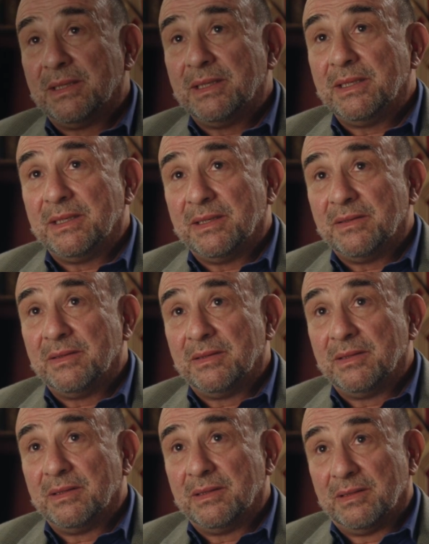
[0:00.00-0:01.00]
the,
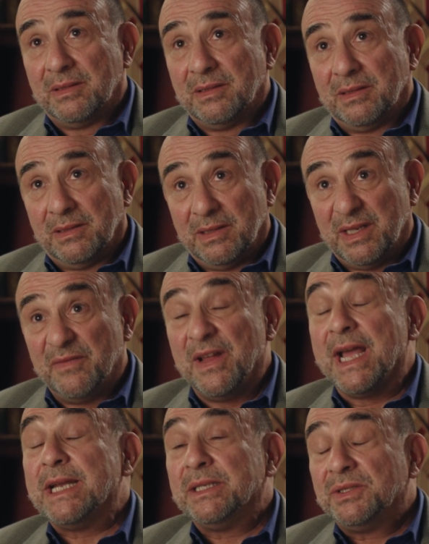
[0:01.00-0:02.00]
the
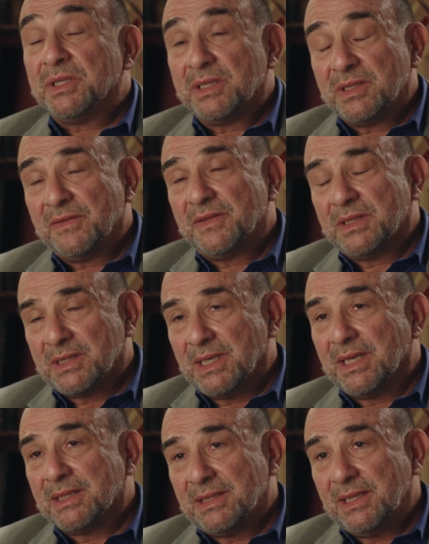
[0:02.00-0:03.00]
advantages of
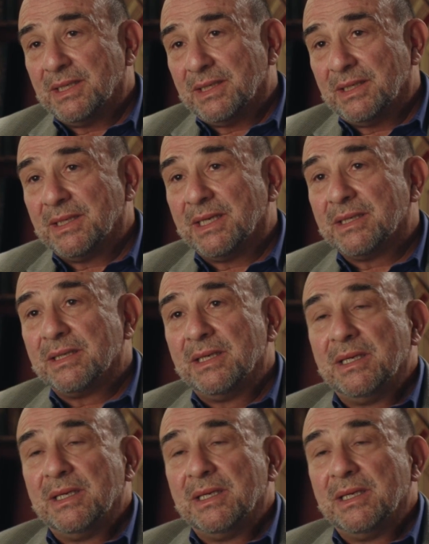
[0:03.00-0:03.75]
dyslexia, that,